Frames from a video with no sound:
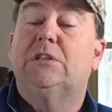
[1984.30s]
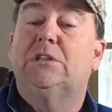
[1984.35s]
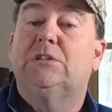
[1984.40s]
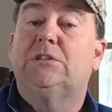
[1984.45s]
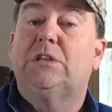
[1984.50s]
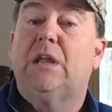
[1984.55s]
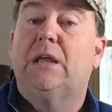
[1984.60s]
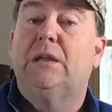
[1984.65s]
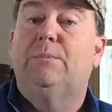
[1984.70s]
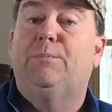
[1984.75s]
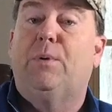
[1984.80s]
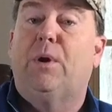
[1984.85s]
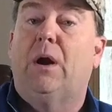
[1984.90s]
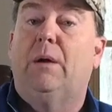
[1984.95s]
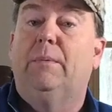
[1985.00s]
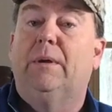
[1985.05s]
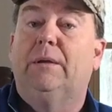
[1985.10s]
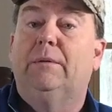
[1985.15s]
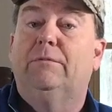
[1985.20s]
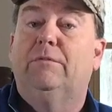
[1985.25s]
to the State
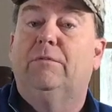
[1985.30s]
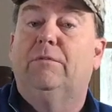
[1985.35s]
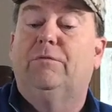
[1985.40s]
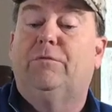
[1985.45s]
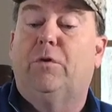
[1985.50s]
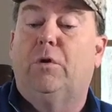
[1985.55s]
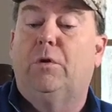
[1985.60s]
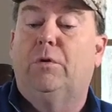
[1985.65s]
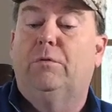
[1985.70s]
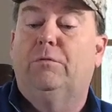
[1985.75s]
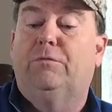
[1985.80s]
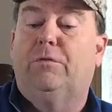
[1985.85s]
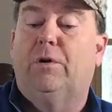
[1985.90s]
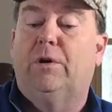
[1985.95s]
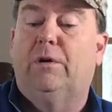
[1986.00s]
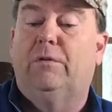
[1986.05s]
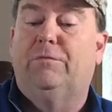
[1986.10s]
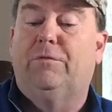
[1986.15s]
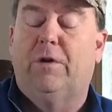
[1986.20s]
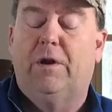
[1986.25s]
Department for,
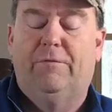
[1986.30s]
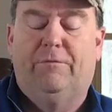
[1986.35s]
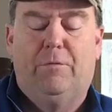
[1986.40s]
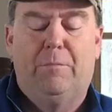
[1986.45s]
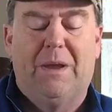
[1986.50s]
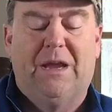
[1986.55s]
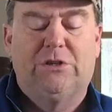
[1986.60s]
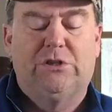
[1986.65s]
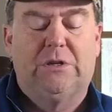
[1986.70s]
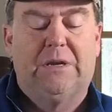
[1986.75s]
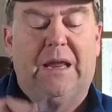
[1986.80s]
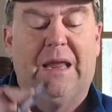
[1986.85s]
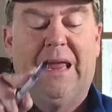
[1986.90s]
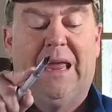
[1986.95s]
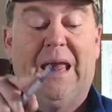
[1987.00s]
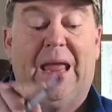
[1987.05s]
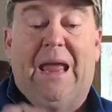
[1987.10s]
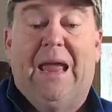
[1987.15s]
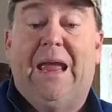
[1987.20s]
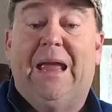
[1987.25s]
for, for information.
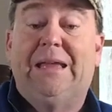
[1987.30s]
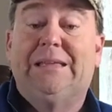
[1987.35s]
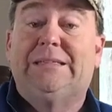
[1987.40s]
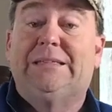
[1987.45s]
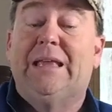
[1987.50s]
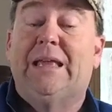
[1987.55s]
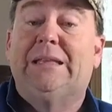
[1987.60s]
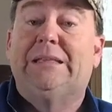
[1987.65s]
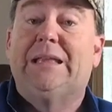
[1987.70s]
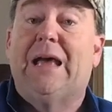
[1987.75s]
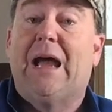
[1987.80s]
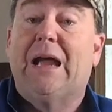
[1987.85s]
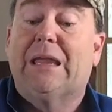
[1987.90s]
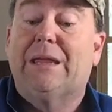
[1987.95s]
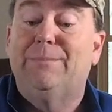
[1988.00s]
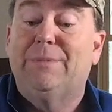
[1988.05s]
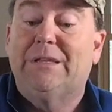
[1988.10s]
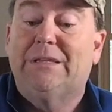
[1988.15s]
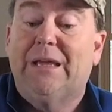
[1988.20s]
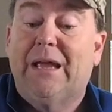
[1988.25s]
He sent
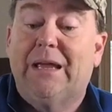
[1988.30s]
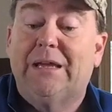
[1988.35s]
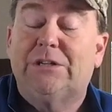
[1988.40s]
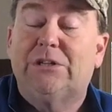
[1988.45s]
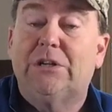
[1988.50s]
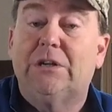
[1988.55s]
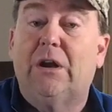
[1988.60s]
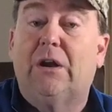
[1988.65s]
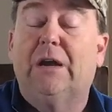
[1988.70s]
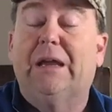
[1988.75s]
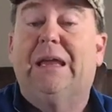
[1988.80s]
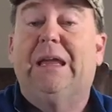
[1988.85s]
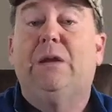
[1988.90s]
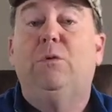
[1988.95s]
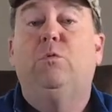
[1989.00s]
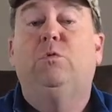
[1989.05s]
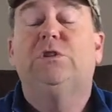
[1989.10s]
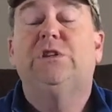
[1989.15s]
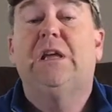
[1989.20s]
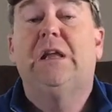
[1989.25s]
documentation, or
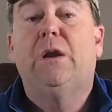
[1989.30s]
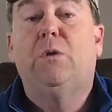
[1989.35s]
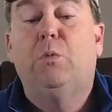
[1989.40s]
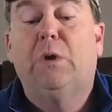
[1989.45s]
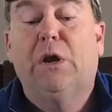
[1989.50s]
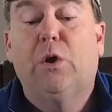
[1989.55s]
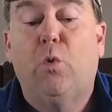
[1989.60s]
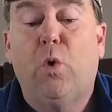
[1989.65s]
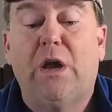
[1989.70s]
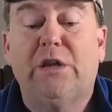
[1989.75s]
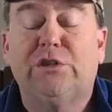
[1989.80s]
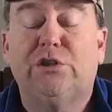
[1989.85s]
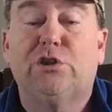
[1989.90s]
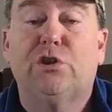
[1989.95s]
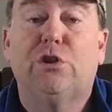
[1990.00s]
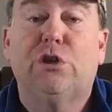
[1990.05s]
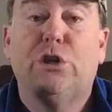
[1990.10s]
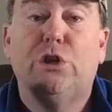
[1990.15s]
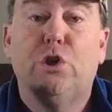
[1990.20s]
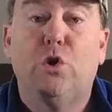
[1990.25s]
he sent a request
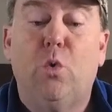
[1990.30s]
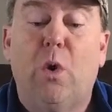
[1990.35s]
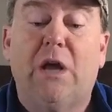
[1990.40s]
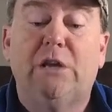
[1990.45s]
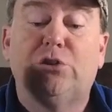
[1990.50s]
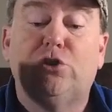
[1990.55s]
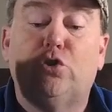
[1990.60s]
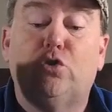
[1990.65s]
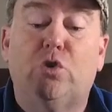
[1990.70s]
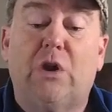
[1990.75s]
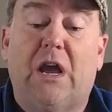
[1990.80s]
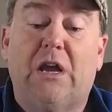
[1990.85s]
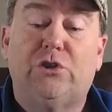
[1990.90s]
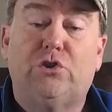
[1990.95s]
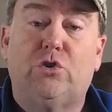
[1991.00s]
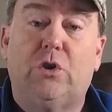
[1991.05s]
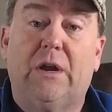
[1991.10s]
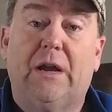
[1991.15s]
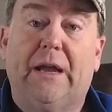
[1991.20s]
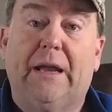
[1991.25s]
to the U.S.
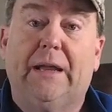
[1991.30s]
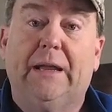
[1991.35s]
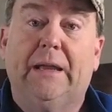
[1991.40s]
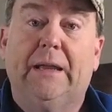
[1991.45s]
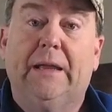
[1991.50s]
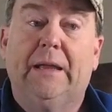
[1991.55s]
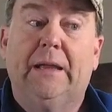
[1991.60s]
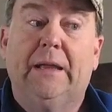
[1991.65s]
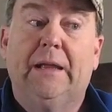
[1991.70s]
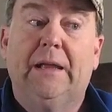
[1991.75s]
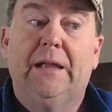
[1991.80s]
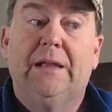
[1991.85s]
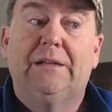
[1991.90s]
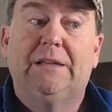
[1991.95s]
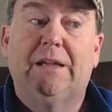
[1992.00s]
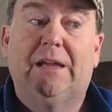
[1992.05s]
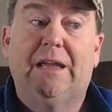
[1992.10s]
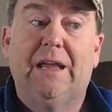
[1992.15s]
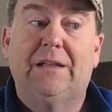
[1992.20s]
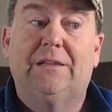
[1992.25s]
Treasury
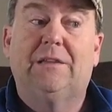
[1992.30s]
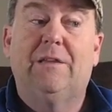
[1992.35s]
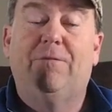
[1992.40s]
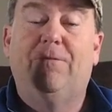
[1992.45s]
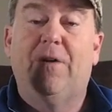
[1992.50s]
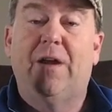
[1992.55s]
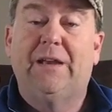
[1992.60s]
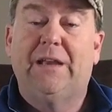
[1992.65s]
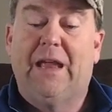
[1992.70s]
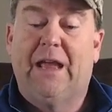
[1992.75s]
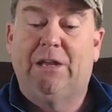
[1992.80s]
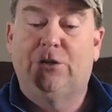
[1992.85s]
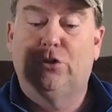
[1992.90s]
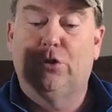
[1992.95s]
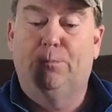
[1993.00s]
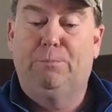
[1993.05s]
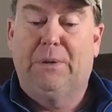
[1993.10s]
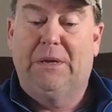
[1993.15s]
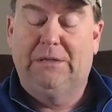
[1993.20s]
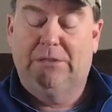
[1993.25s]
to get the
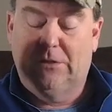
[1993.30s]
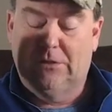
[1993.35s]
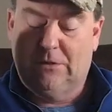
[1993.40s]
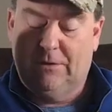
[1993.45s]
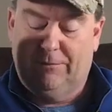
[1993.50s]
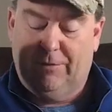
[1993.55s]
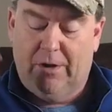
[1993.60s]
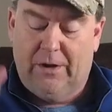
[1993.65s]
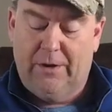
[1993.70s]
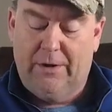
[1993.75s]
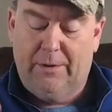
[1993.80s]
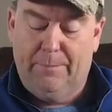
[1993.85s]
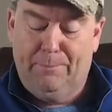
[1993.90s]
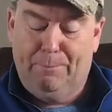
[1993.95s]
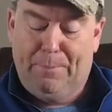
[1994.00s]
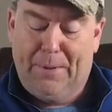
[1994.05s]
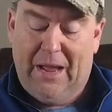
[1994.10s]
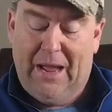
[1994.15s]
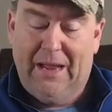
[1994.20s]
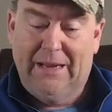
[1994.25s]
financial pieces of Hunter
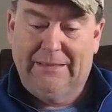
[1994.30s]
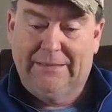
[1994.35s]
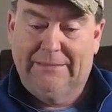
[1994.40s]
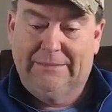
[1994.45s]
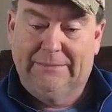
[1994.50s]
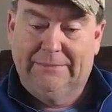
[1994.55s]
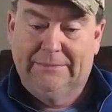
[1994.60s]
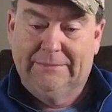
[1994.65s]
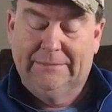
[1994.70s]
Biden.